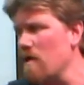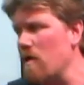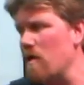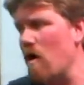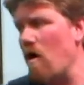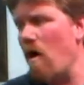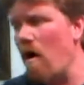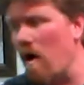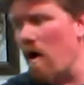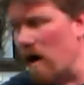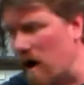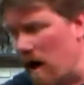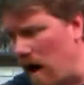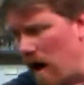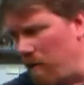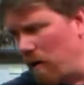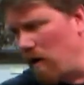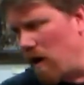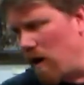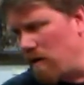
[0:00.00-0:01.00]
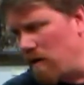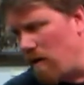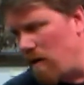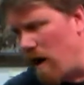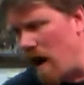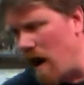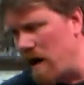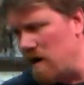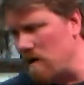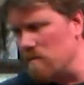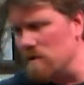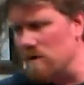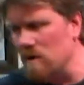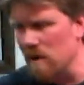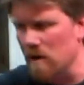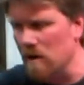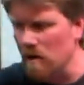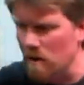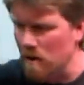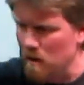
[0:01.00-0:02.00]
There are a couple other items
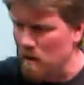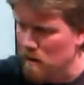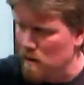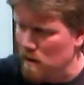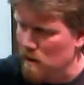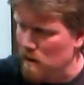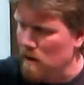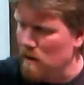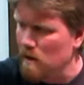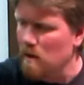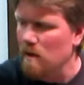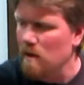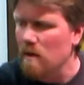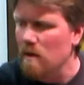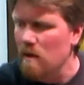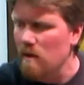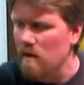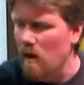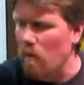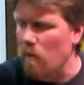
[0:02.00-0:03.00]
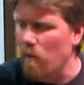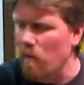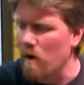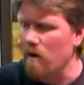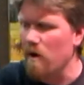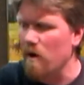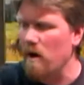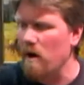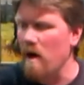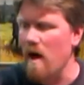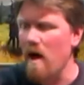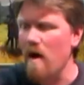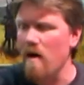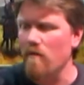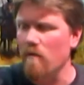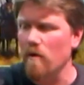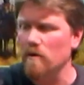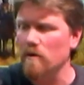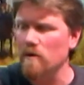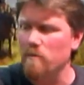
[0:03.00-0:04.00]
here that we are going to
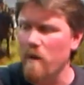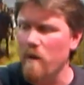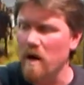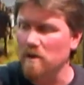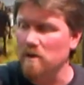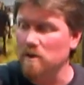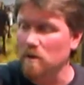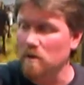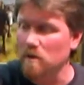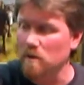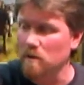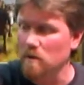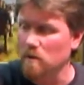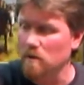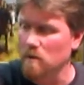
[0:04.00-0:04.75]
have on special,